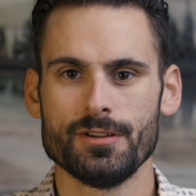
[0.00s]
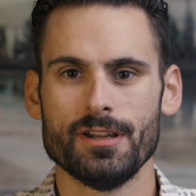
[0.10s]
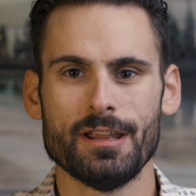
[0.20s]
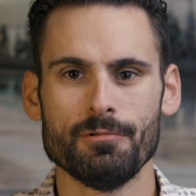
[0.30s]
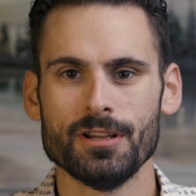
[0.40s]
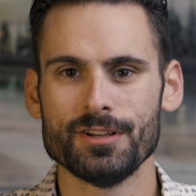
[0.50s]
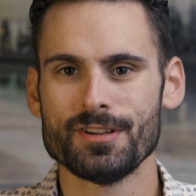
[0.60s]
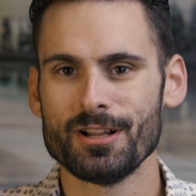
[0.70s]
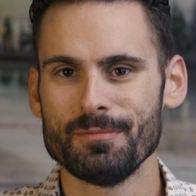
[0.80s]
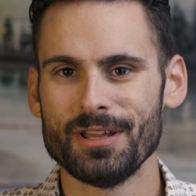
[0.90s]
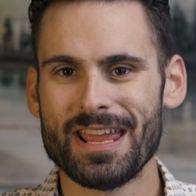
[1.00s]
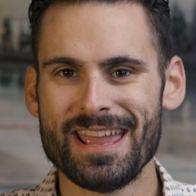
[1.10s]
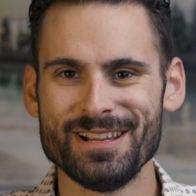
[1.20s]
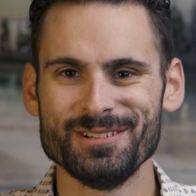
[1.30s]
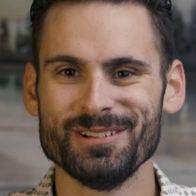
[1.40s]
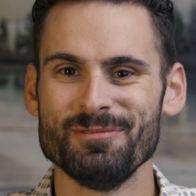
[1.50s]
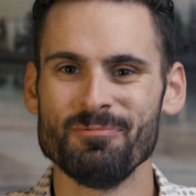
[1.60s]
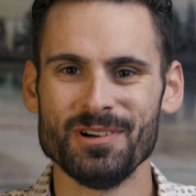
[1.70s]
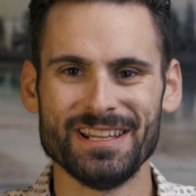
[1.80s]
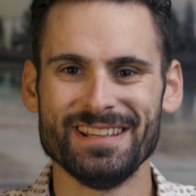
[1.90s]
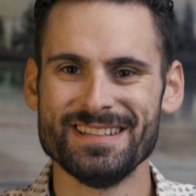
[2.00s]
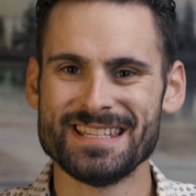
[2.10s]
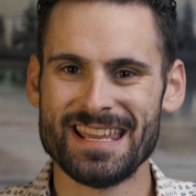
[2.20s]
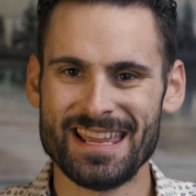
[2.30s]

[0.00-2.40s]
So today we're going to talk about anger and what is